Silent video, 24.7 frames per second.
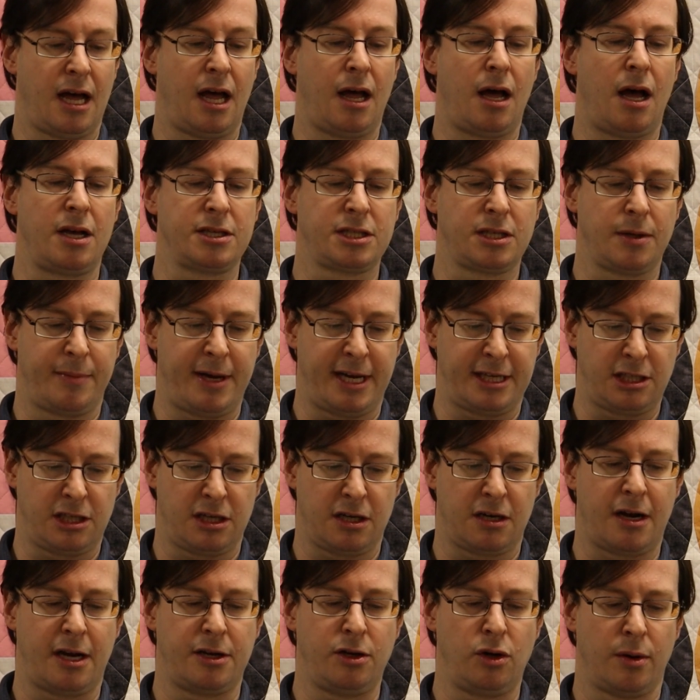also make
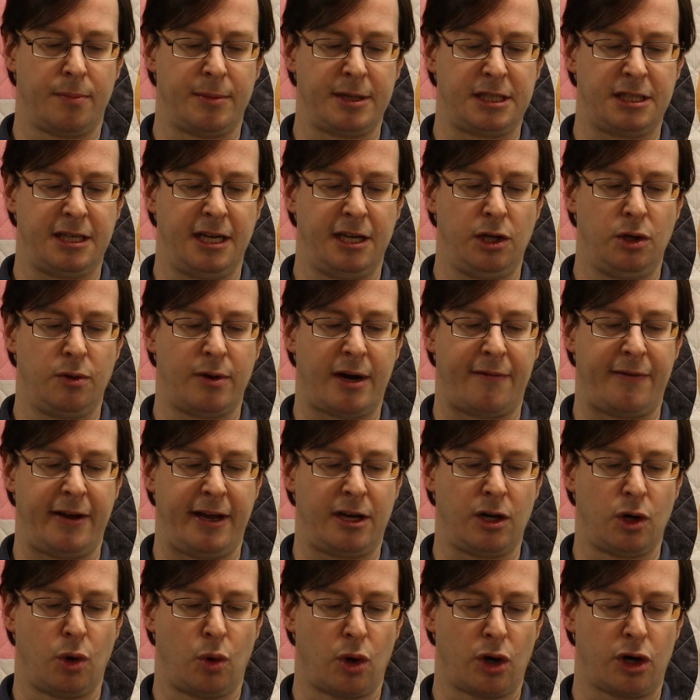sure on your machine you have a
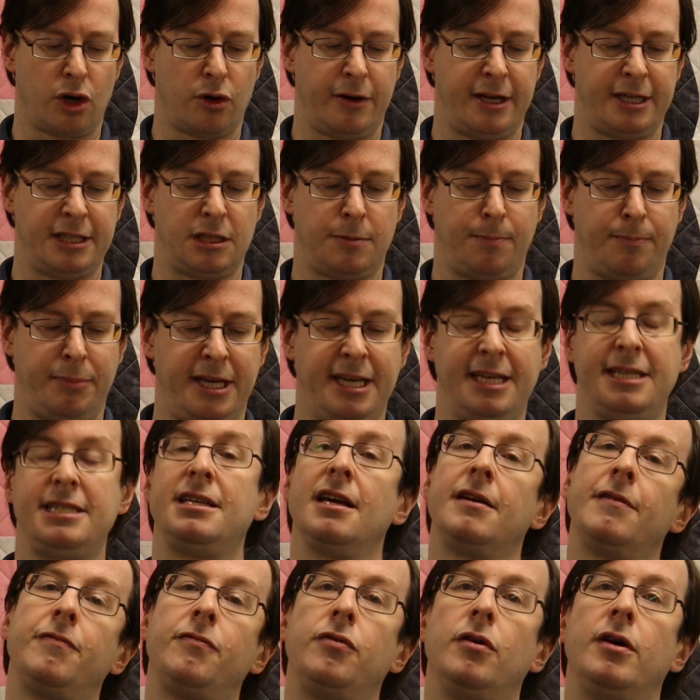1/4 inch
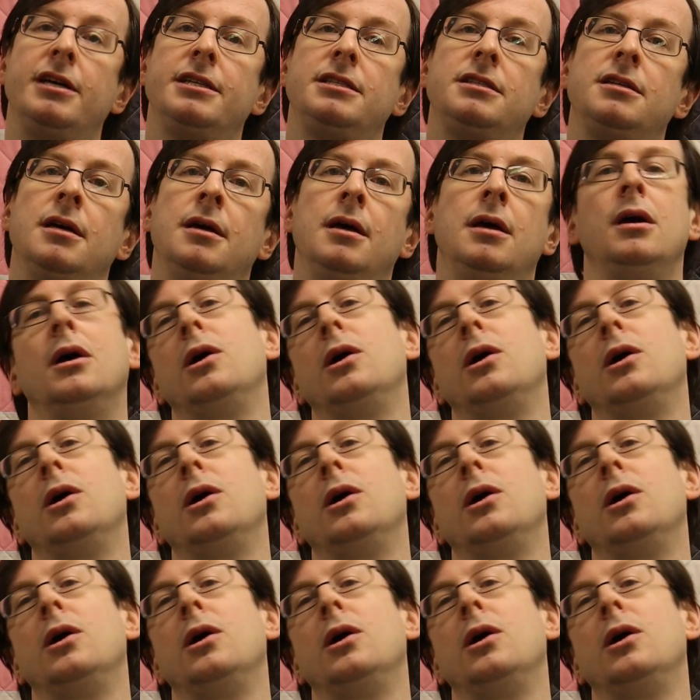piecing foot